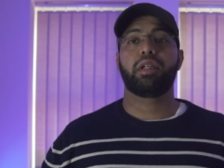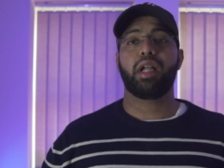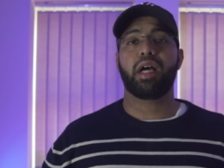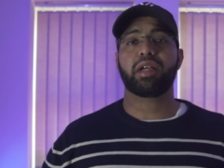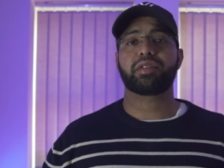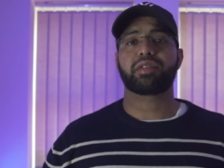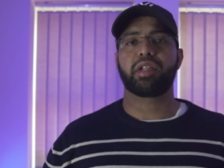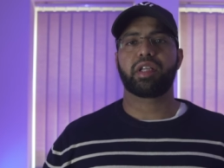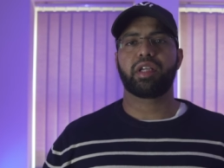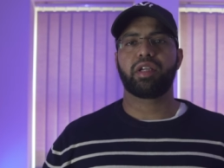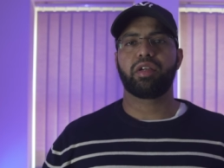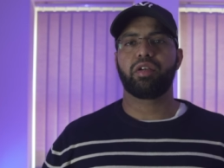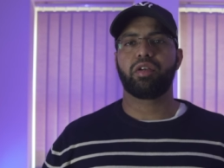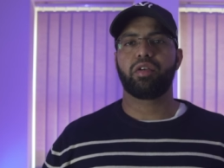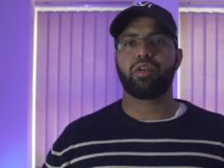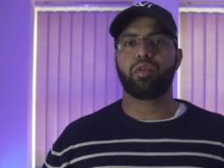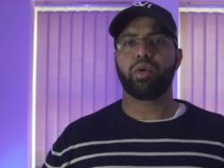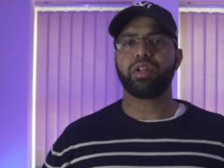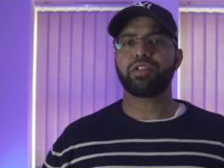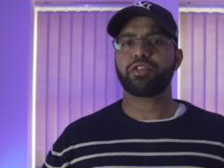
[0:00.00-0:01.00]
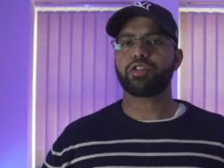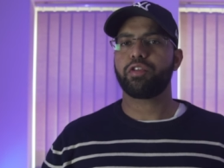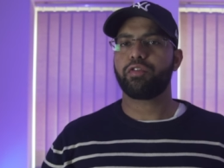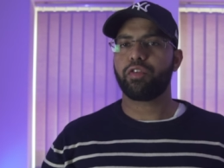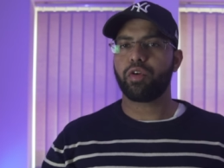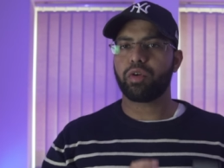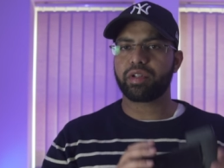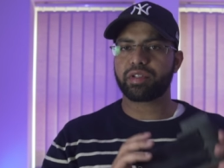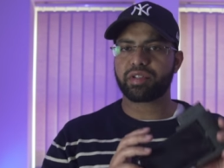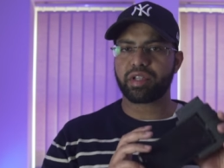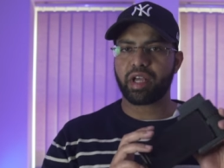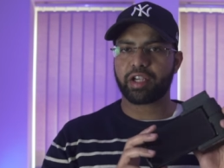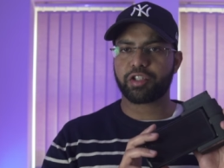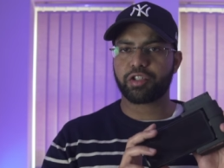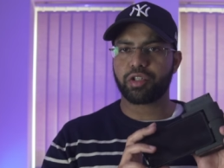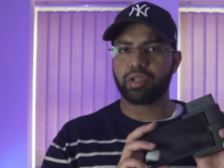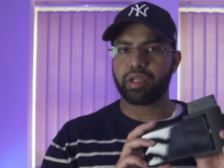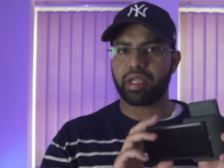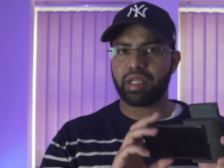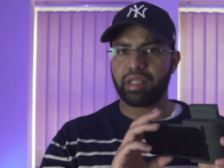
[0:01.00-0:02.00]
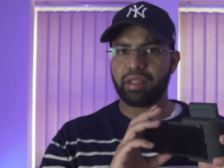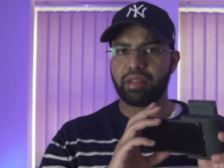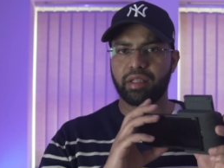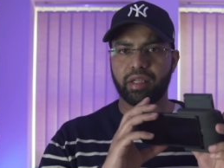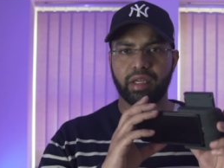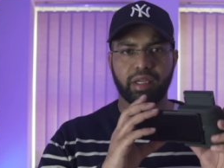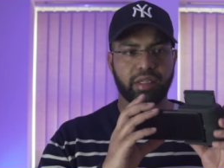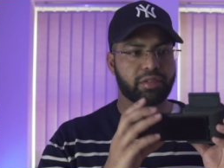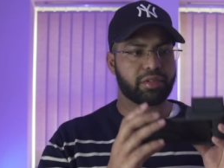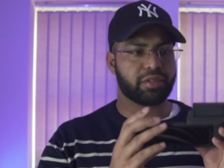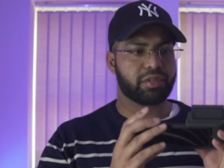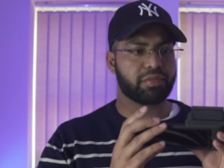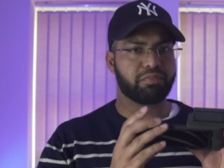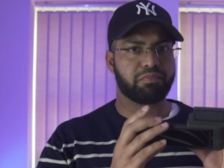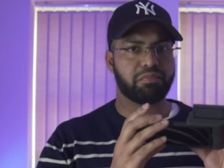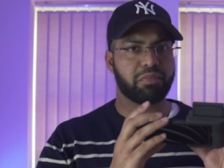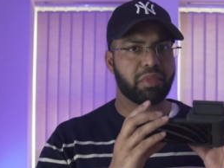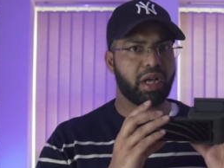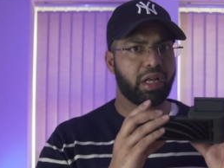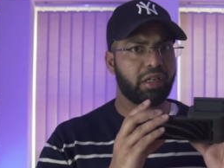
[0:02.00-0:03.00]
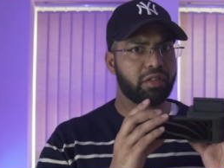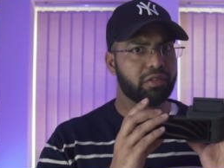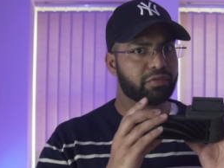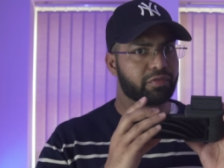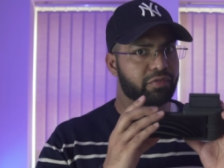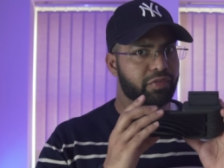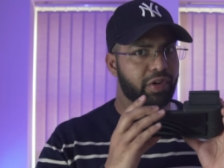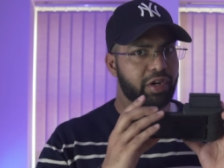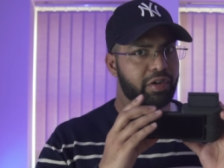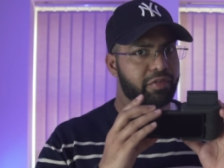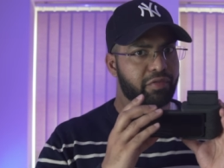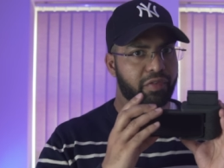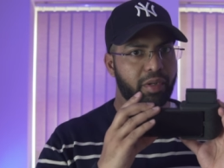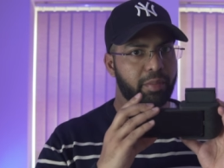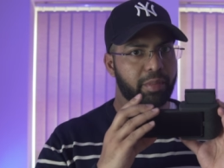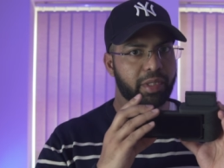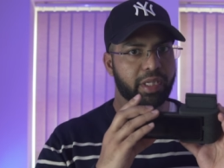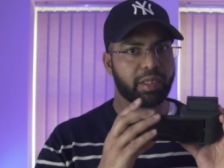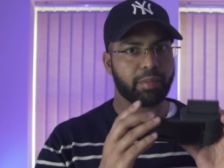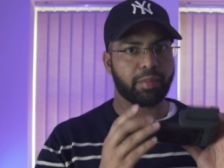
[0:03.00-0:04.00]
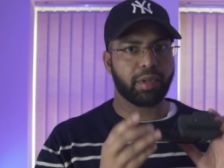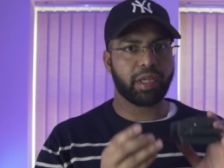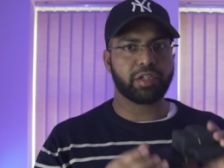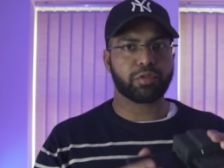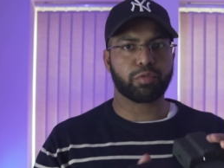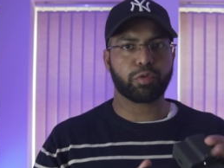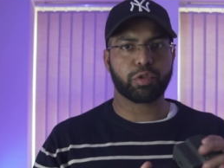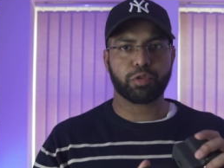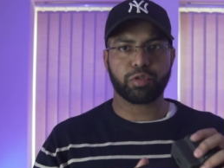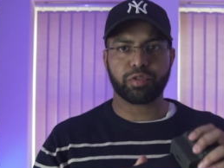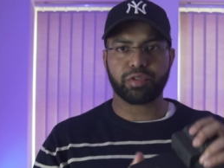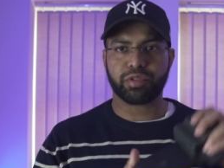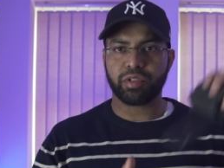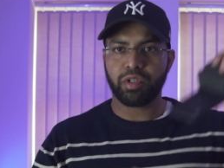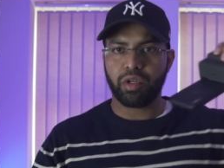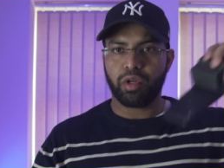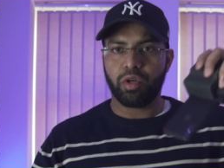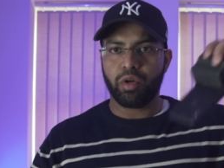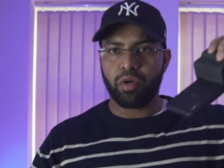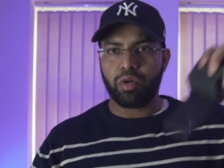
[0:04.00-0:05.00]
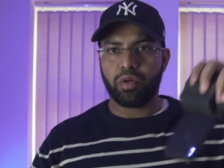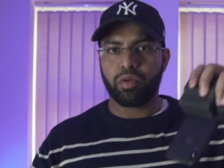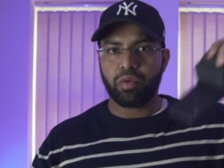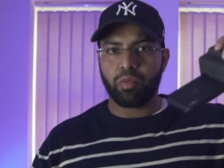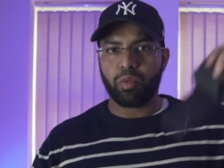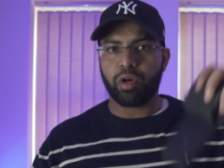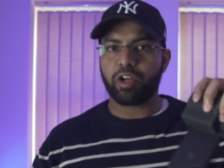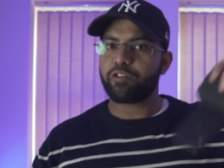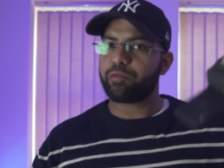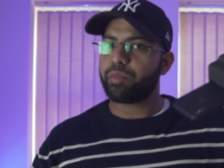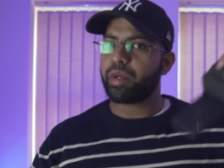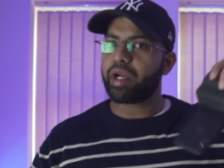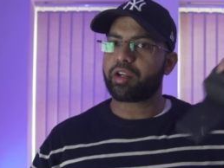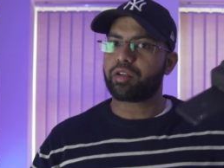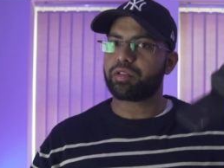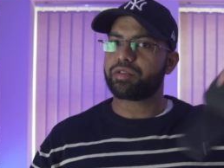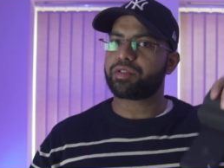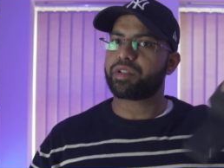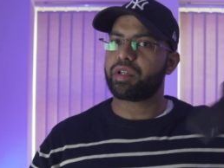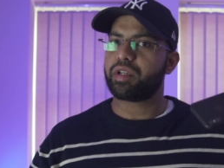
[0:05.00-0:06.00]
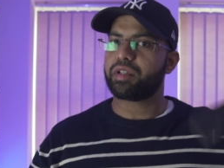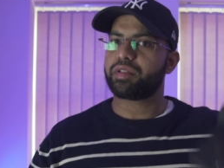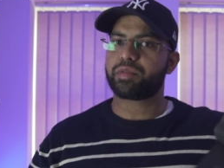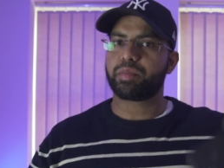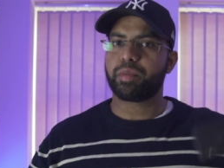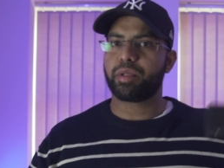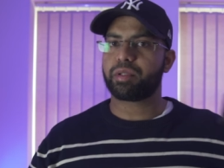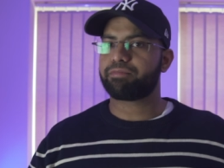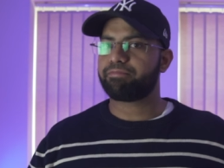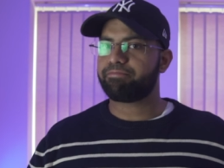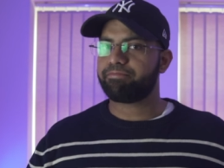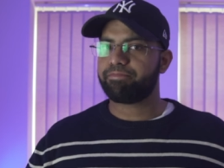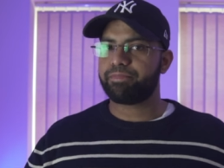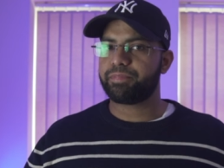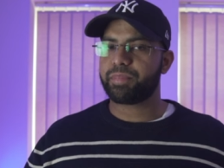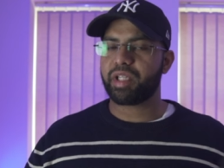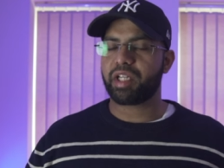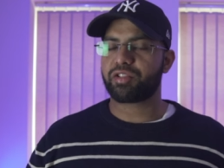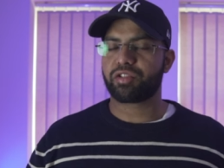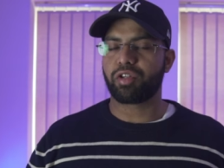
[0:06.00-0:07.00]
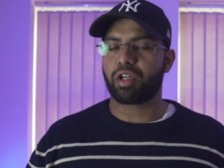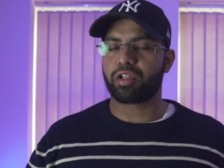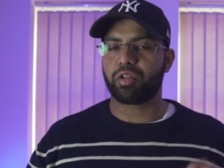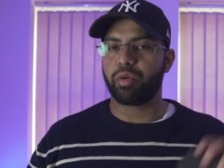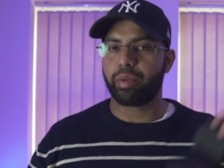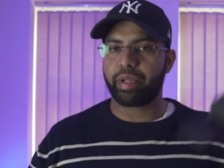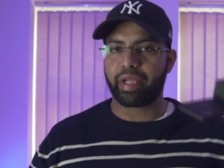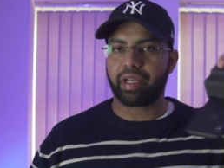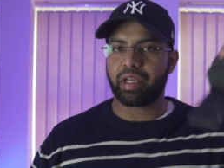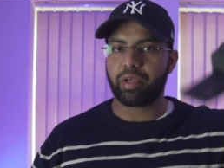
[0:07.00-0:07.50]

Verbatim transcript: Lastly, once your phone is actually in there, it's held very firmly in place, which was one of my concerns, but it's not going